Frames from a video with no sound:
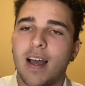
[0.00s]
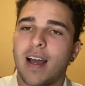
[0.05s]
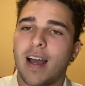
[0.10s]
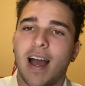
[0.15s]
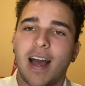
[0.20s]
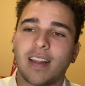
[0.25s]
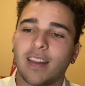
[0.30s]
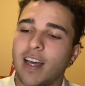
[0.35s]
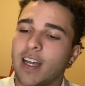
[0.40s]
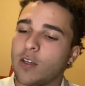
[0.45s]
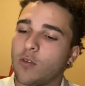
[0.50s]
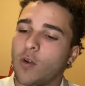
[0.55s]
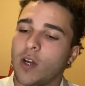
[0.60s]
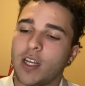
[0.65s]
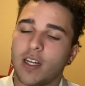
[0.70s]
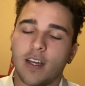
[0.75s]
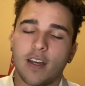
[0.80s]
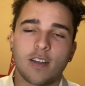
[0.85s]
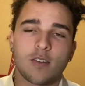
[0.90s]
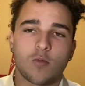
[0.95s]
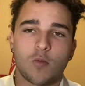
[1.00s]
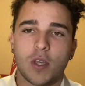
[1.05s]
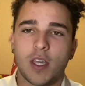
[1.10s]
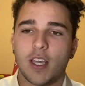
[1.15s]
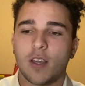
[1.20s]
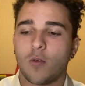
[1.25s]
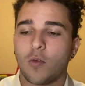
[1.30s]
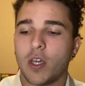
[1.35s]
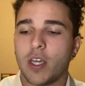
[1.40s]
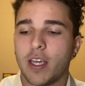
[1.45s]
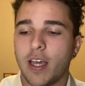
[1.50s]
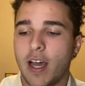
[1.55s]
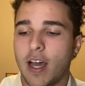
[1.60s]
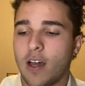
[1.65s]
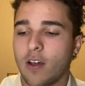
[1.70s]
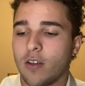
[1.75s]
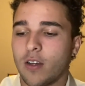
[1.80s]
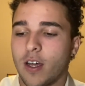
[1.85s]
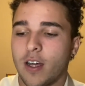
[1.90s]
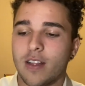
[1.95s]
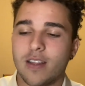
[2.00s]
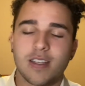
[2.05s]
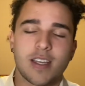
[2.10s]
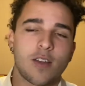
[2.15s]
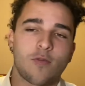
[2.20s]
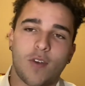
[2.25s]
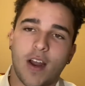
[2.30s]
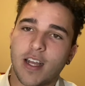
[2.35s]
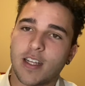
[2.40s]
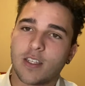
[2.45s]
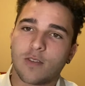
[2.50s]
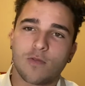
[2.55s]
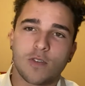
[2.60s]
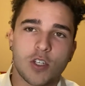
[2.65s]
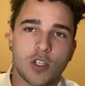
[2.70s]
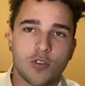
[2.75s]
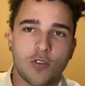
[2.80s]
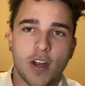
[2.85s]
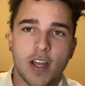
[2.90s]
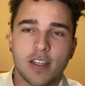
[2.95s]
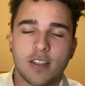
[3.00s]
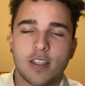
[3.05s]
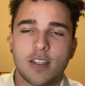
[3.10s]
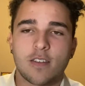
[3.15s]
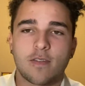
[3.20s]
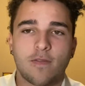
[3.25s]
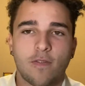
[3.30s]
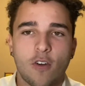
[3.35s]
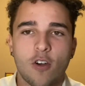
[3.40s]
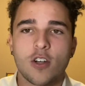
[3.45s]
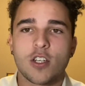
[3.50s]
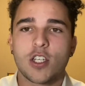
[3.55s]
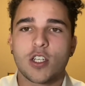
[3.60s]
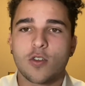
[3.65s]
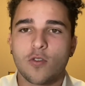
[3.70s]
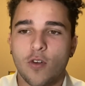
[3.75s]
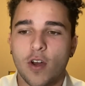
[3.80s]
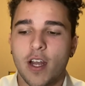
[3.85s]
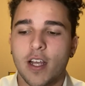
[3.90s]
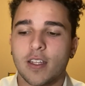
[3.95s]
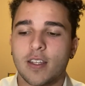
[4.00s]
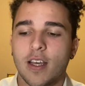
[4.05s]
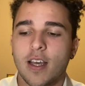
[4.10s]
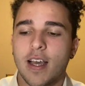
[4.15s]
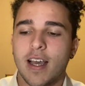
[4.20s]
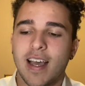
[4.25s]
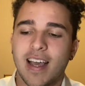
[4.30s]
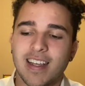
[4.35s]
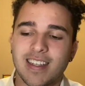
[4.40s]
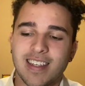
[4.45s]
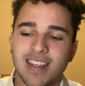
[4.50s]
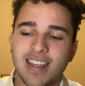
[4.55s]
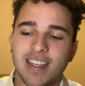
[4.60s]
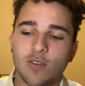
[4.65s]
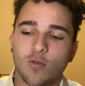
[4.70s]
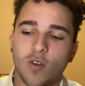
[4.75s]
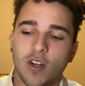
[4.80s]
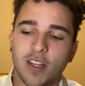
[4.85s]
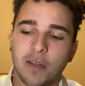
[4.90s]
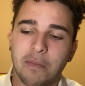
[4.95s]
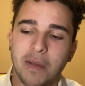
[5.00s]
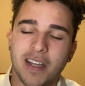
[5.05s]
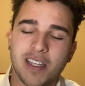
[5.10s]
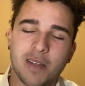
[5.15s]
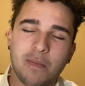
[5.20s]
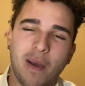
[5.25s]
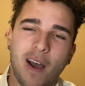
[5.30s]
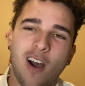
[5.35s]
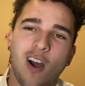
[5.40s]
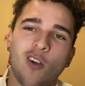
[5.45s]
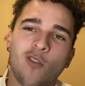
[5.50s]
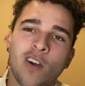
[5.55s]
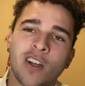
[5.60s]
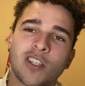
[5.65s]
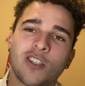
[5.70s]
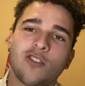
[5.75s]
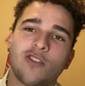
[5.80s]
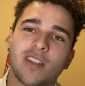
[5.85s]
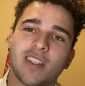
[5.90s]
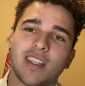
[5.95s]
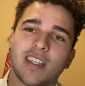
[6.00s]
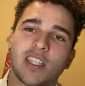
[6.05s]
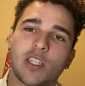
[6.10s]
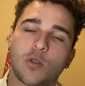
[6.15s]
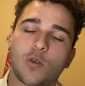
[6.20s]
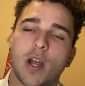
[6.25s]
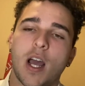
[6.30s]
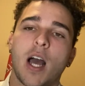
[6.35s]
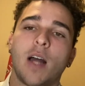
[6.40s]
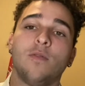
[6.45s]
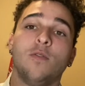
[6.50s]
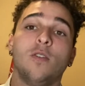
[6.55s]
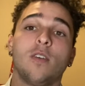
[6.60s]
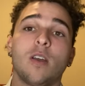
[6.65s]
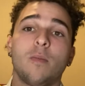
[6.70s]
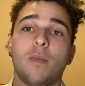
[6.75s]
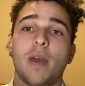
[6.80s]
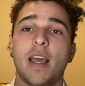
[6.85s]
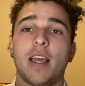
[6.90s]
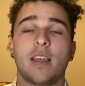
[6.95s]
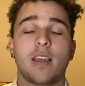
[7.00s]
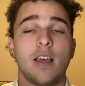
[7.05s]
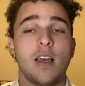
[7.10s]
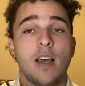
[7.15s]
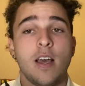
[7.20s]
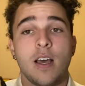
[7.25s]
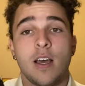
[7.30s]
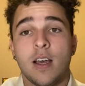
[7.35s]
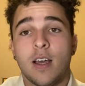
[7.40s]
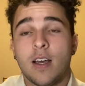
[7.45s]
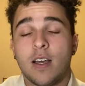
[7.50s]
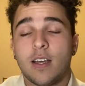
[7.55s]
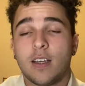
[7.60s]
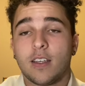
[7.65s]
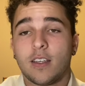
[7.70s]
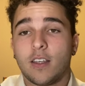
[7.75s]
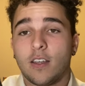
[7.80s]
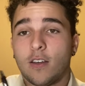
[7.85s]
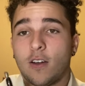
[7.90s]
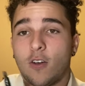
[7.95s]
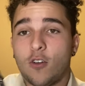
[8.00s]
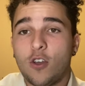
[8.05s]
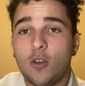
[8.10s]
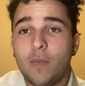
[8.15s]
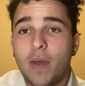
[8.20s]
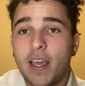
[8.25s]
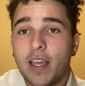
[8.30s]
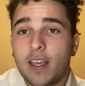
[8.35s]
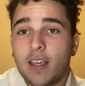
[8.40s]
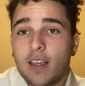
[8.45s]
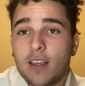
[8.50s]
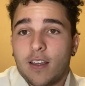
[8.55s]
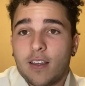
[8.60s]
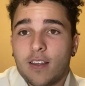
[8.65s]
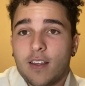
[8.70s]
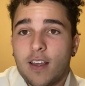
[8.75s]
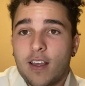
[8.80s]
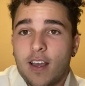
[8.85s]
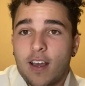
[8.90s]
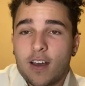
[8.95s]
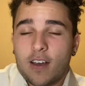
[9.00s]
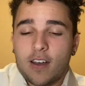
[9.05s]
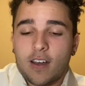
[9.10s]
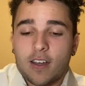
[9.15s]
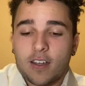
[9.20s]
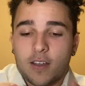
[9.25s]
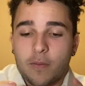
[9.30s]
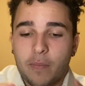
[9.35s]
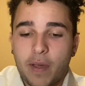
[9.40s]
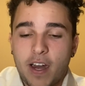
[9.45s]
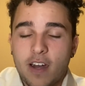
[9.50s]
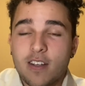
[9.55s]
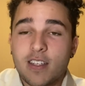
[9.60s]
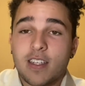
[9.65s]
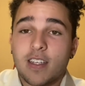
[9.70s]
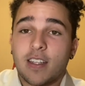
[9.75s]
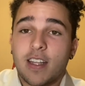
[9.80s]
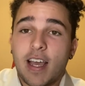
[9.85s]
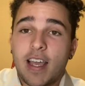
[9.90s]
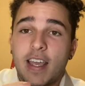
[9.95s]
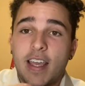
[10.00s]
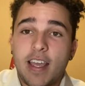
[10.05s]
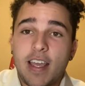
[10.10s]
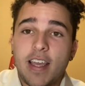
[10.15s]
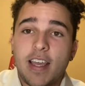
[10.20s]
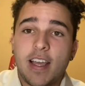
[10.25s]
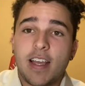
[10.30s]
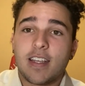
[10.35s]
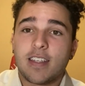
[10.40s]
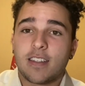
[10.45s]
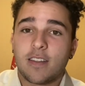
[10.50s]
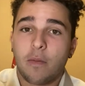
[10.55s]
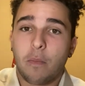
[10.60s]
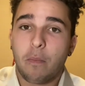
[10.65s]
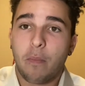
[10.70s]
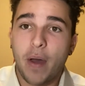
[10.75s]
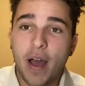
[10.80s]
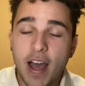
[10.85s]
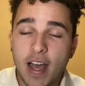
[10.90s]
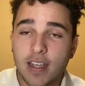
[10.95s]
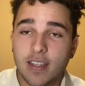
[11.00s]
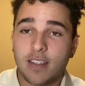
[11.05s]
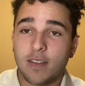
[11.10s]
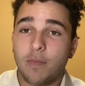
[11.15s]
I like what he does week in, week out. Let's get right into his strengths. His first strength is he's one of the best power rushers in this draft. You can make a comparison that he is the best.